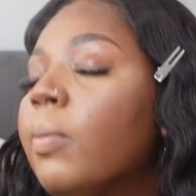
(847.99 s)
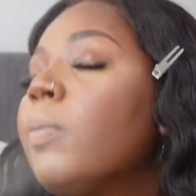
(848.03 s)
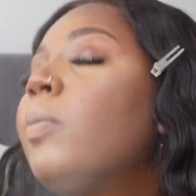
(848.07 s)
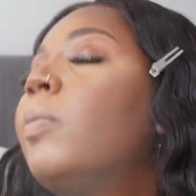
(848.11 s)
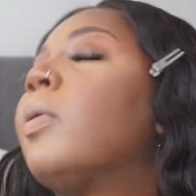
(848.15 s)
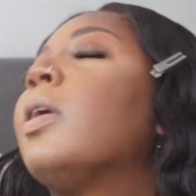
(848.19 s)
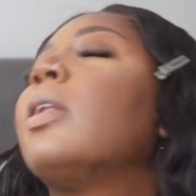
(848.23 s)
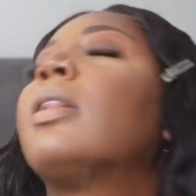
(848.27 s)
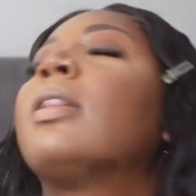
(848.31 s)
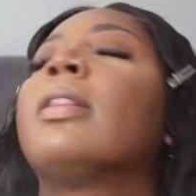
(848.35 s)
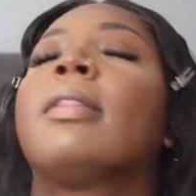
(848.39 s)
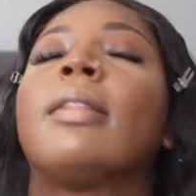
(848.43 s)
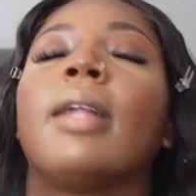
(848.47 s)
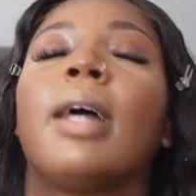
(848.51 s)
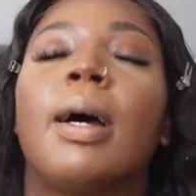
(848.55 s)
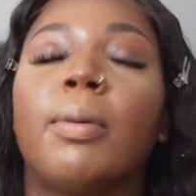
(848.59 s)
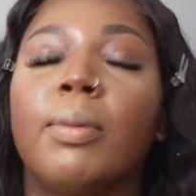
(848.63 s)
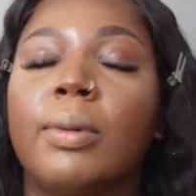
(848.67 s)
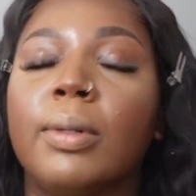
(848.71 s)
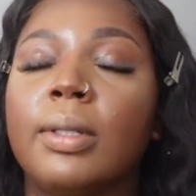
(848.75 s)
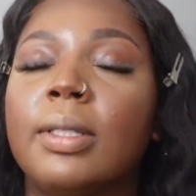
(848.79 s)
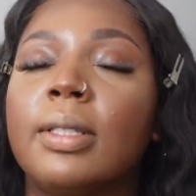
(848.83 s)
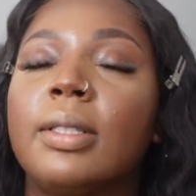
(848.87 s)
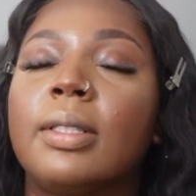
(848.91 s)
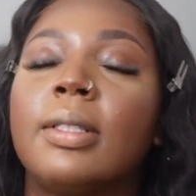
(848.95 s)
But that
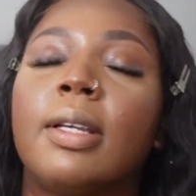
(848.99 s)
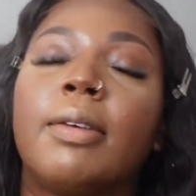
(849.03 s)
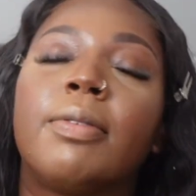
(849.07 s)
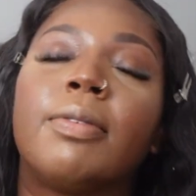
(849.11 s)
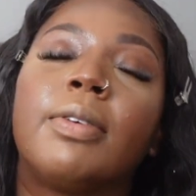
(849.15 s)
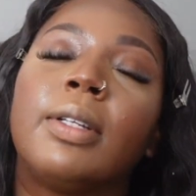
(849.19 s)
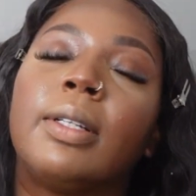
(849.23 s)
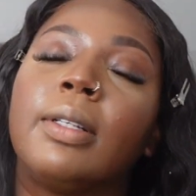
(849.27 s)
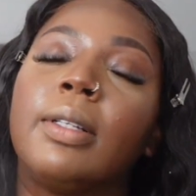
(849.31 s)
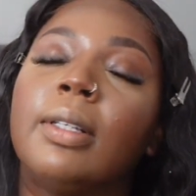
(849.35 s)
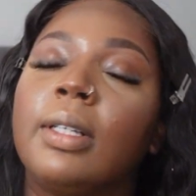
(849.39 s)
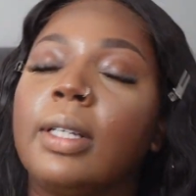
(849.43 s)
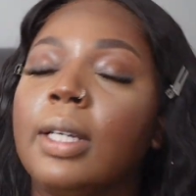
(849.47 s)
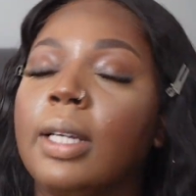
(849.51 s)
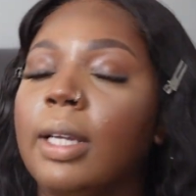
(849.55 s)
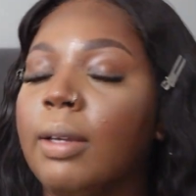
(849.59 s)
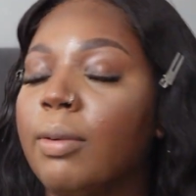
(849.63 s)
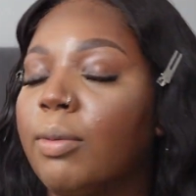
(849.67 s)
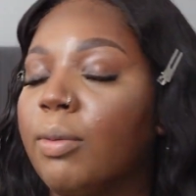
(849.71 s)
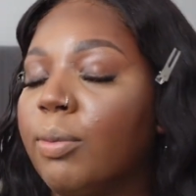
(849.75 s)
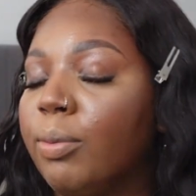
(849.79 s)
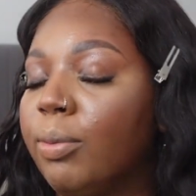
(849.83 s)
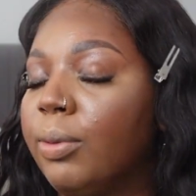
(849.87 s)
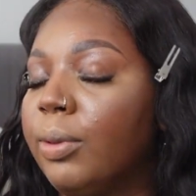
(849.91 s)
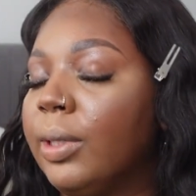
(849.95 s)
was definitely
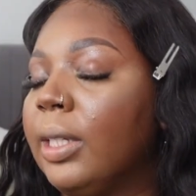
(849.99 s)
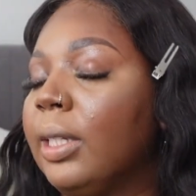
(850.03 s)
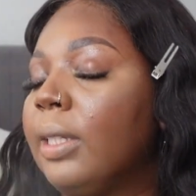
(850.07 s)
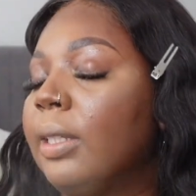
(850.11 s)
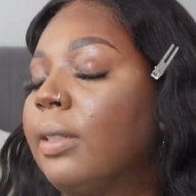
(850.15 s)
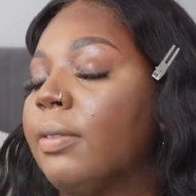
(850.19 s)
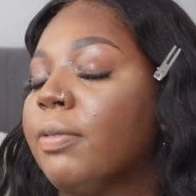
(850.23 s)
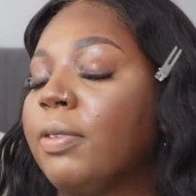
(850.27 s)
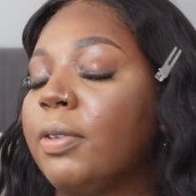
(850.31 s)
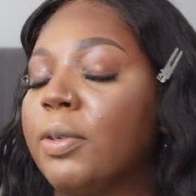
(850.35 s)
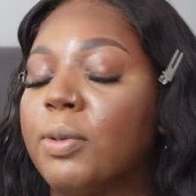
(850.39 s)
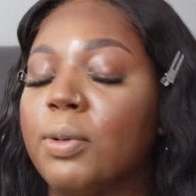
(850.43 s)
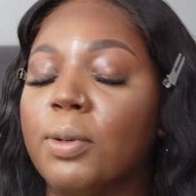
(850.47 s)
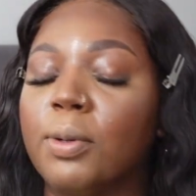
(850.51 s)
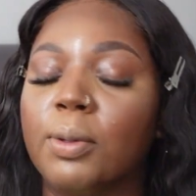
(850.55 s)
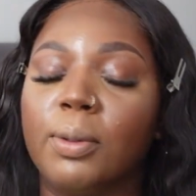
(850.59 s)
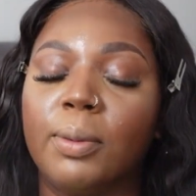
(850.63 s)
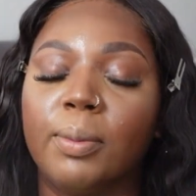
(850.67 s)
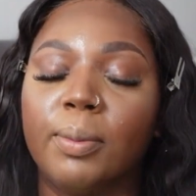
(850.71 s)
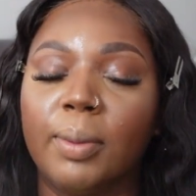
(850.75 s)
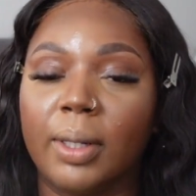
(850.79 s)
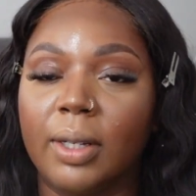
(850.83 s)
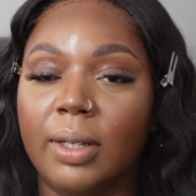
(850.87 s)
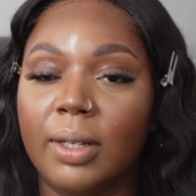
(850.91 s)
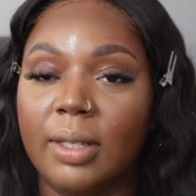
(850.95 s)
really
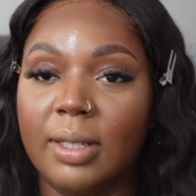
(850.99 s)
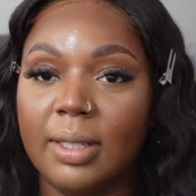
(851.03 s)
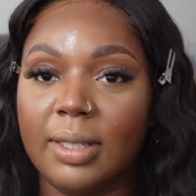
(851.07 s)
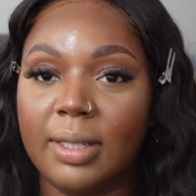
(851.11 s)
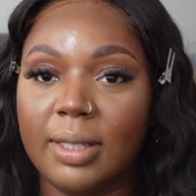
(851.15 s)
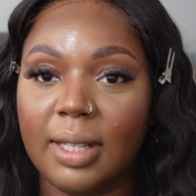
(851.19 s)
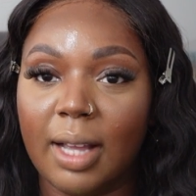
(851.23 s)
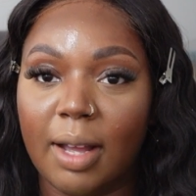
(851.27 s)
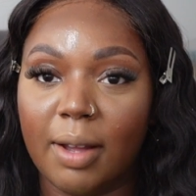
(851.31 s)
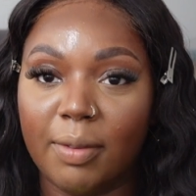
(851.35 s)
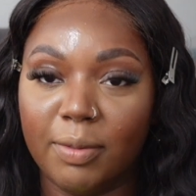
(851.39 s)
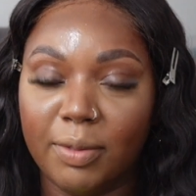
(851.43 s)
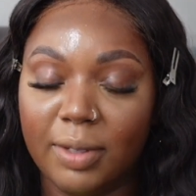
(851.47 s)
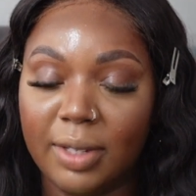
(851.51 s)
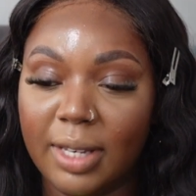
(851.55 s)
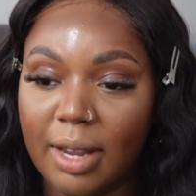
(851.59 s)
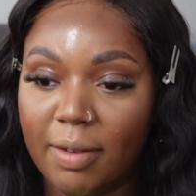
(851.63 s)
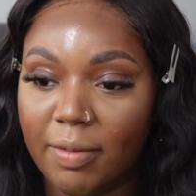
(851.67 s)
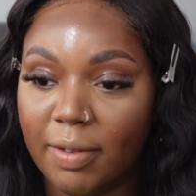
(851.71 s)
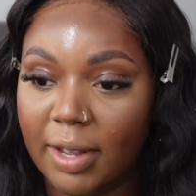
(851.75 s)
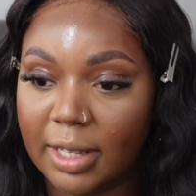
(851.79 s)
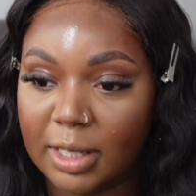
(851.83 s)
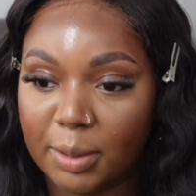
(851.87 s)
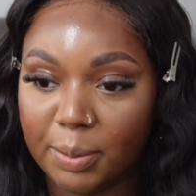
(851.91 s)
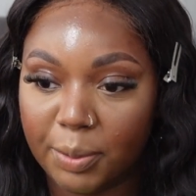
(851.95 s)
difficult because I've
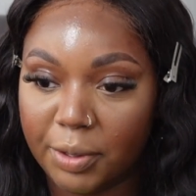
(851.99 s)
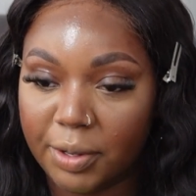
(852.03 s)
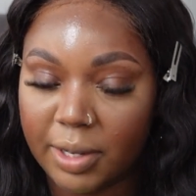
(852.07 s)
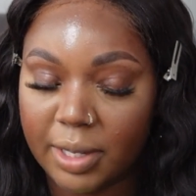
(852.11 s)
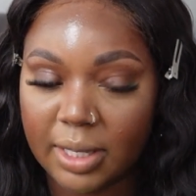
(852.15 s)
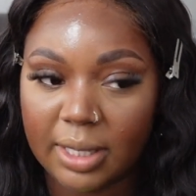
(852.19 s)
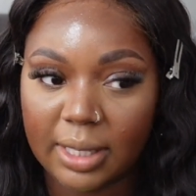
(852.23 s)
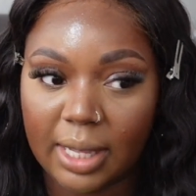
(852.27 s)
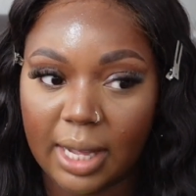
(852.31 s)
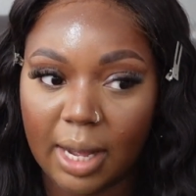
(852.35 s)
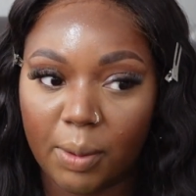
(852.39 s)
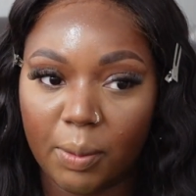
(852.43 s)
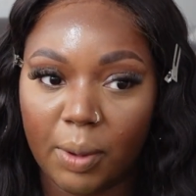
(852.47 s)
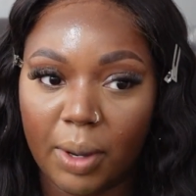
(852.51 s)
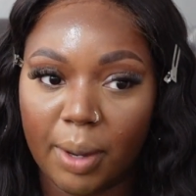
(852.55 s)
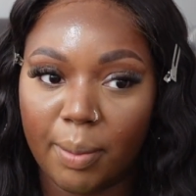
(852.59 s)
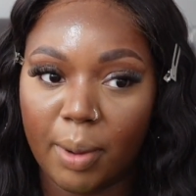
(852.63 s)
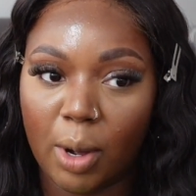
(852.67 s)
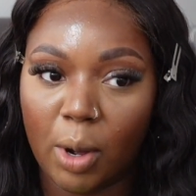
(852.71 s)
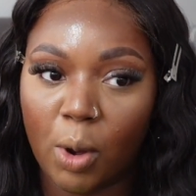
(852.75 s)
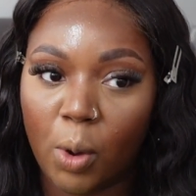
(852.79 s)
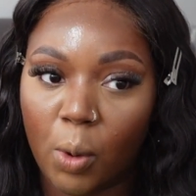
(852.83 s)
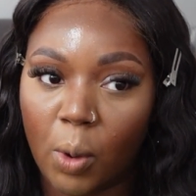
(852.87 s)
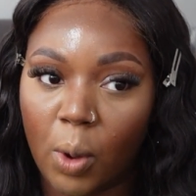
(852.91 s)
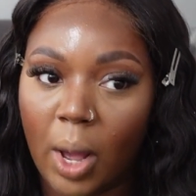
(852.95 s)
never experienced that, where my
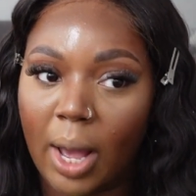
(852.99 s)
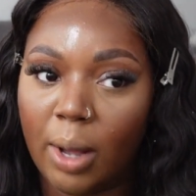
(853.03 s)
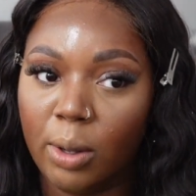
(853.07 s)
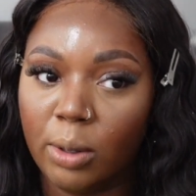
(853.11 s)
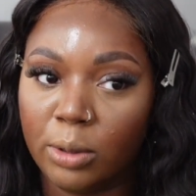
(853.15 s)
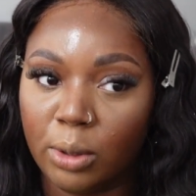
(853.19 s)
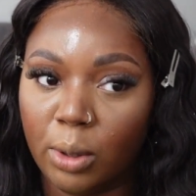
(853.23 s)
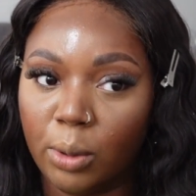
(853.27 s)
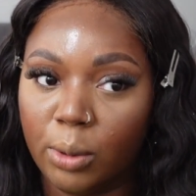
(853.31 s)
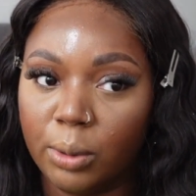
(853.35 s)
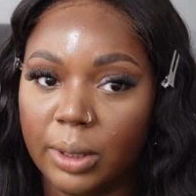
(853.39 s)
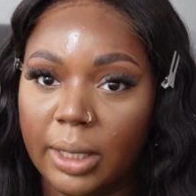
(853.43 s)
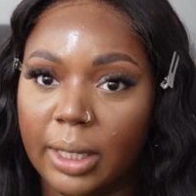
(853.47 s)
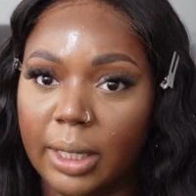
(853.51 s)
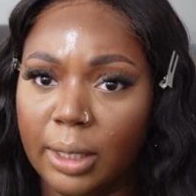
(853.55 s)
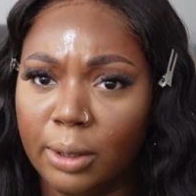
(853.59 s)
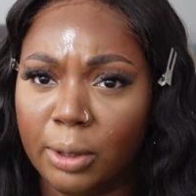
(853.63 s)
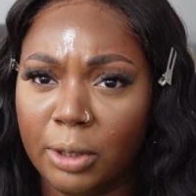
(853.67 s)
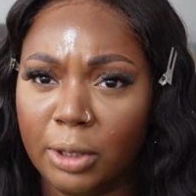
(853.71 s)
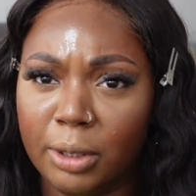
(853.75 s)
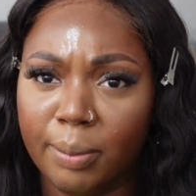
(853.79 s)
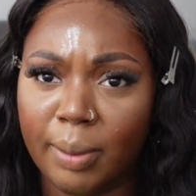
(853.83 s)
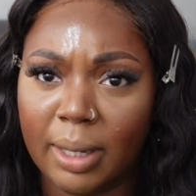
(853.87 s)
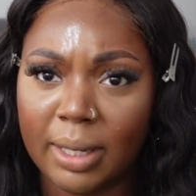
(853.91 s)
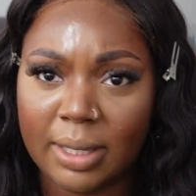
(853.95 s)
whole household,
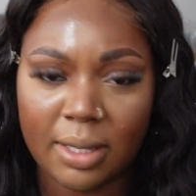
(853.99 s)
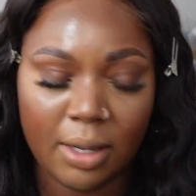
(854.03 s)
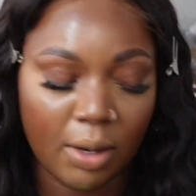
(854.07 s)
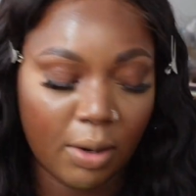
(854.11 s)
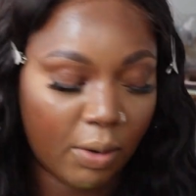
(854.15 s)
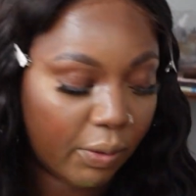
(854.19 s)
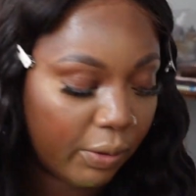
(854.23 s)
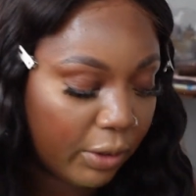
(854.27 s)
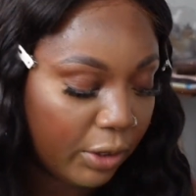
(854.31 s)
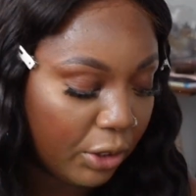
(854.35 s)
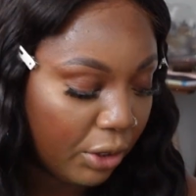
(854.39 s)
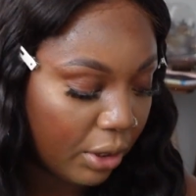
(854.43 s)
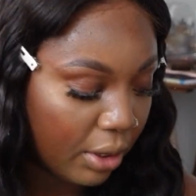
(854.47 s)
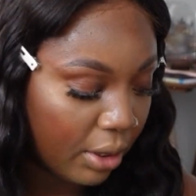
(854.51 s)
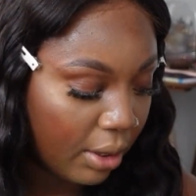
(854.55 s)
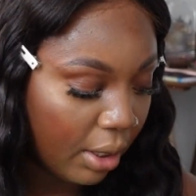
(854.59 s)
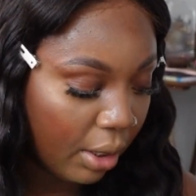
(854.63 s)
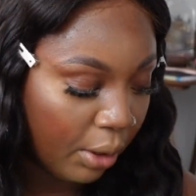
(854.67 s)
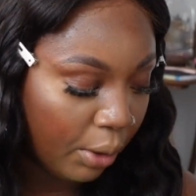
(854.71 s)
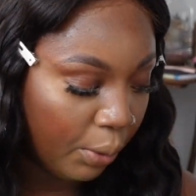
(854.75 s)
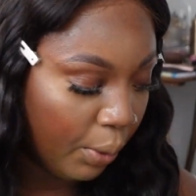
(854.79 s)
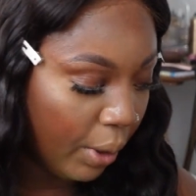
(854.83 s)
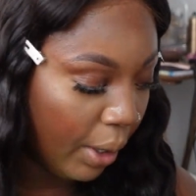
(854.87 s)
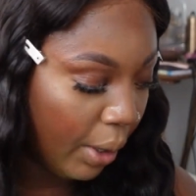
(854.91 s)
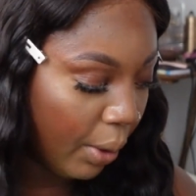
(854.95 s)
including myself, is just
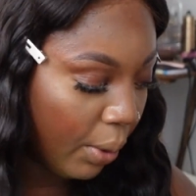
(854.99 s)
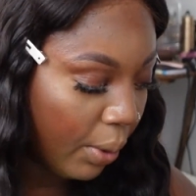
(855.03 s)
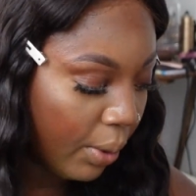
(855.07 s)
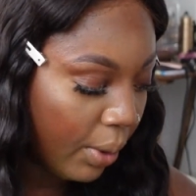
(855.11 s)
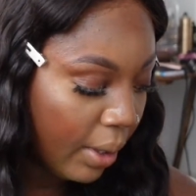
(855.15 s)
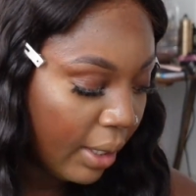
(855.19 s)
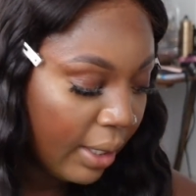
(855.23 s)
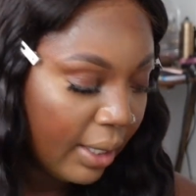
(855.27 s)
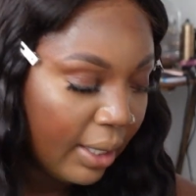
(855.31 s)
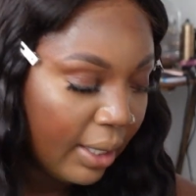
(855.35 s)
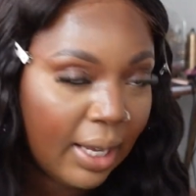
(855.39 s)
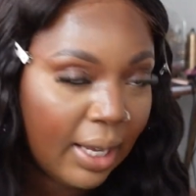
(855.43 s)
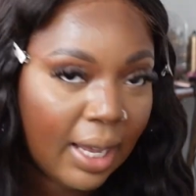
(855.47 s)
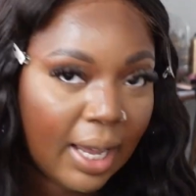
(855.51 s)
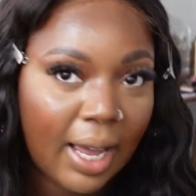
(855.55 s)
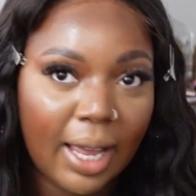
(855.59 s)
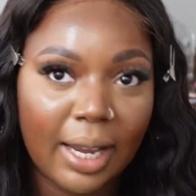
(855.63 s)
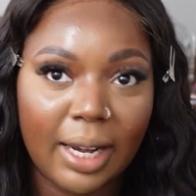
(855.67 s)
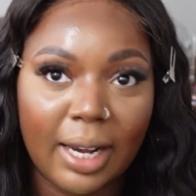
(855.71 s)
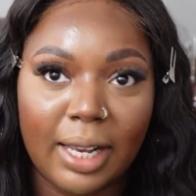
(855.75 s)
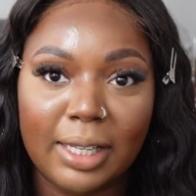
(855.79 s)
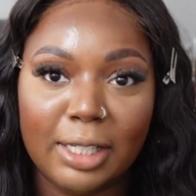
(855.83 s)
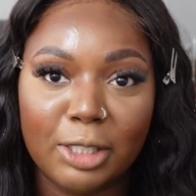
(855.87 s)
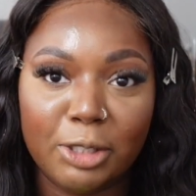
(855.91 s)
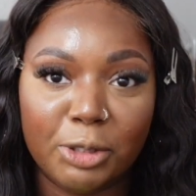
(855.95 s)
unwell,
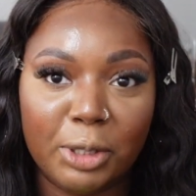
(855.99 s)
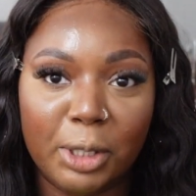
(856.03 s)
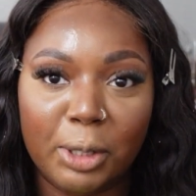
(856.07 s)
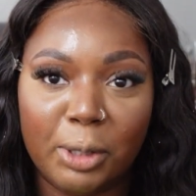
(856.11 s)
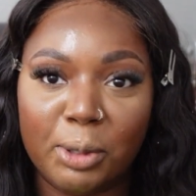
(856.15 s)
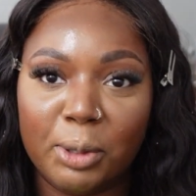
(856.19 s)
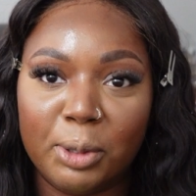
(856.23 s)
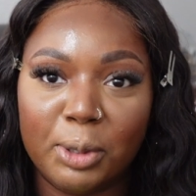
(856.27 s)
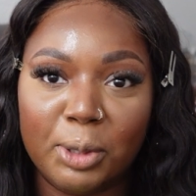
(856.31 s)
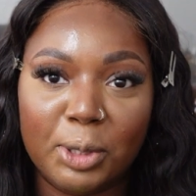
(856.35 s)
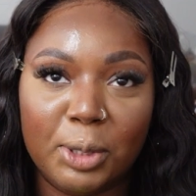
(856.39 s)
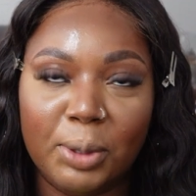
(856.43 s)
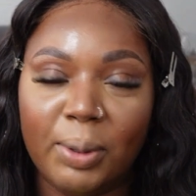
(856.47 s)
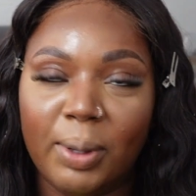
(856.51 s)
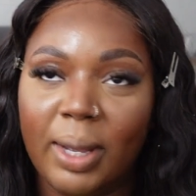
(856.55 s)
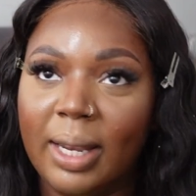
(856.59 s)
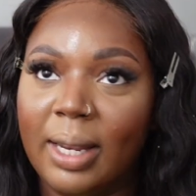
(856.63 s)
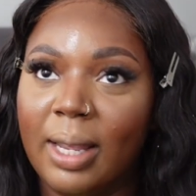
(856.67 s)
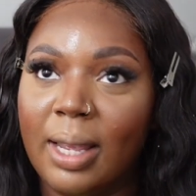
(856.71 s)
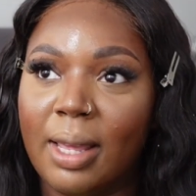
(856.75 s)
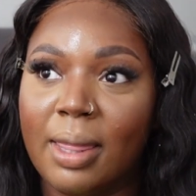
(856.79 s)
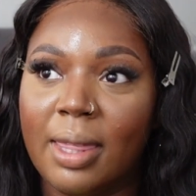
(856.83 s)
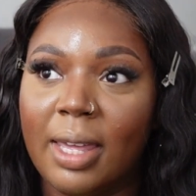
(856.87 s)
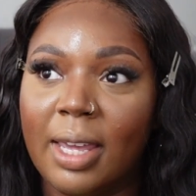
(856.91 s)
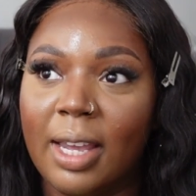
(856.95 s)
and I literally couldn't do
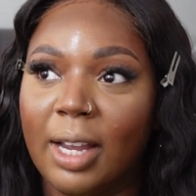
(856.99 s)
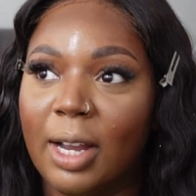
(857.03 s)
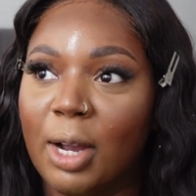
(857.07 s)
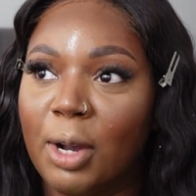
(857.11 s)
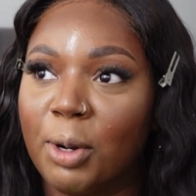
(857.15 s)
anything.